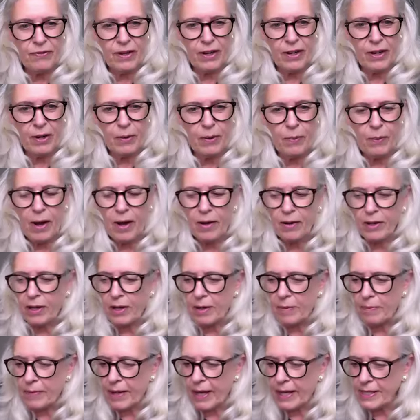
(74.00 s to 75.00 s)
very
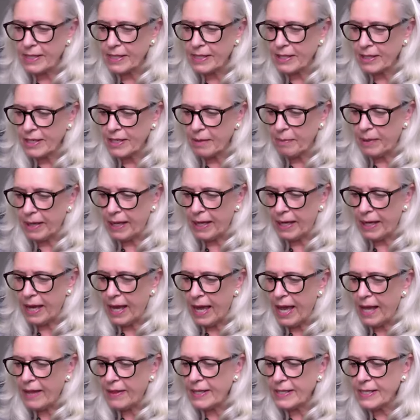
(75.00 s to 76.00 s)
welcome. That's going to be,
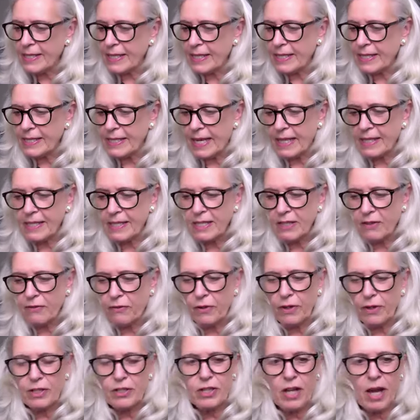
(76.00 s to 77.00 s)
this extensive
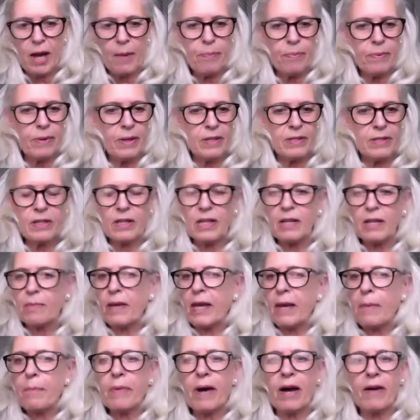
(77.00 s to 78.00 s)
workshop is going to
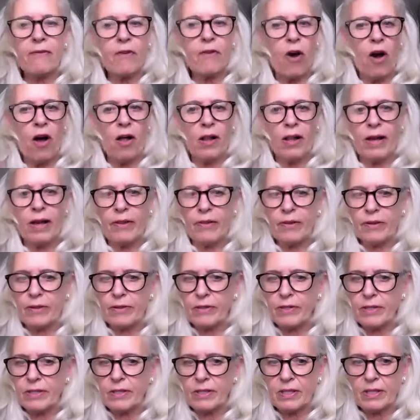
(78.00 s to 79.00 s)
be above all
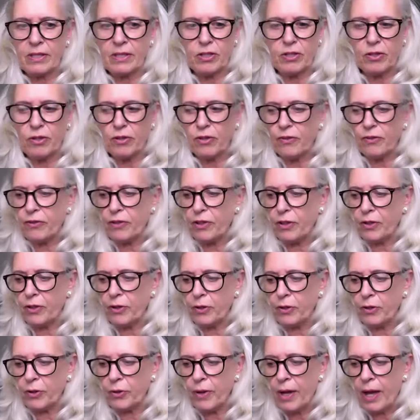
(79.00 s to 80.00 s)
others. The two of
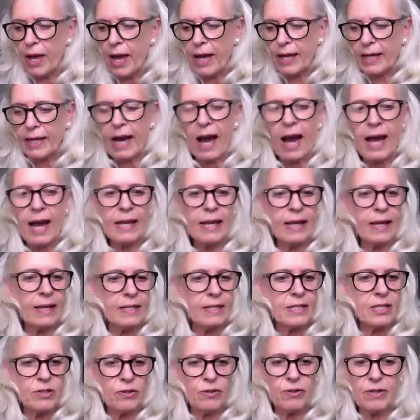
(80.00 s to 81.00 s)
you guiding
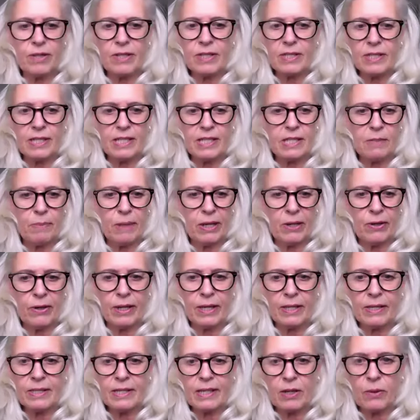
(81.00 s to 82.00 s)
us through this
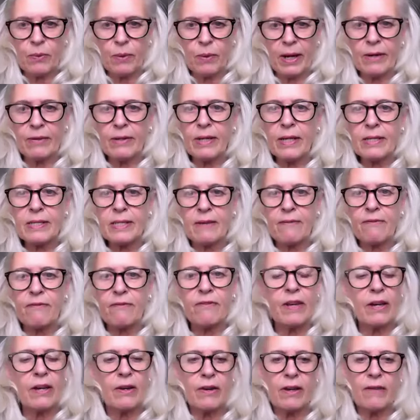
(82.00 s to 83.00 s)
experience and awareness. I'm
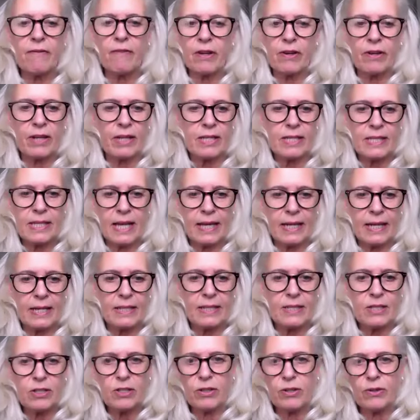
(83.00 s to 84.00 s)
very, very
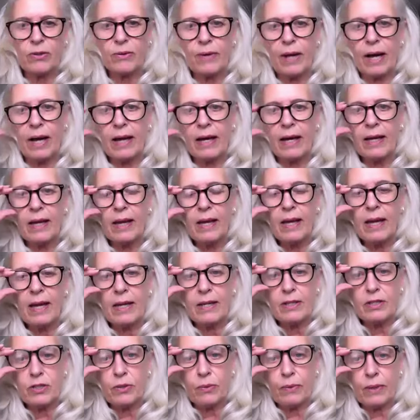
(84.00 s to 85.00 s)
excited to
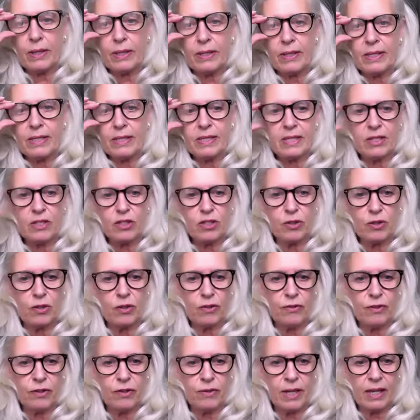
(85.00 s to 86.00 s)
witness the two
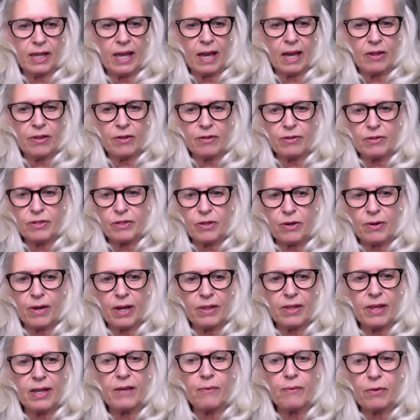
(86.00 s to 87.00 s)
of you together. So
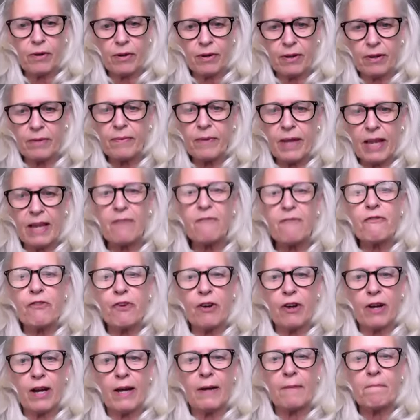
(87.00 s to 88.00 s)
I think we're in
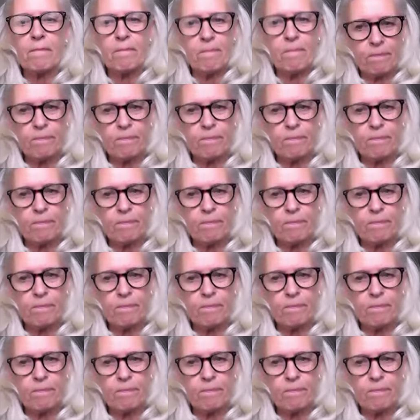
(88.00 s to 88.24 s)
for a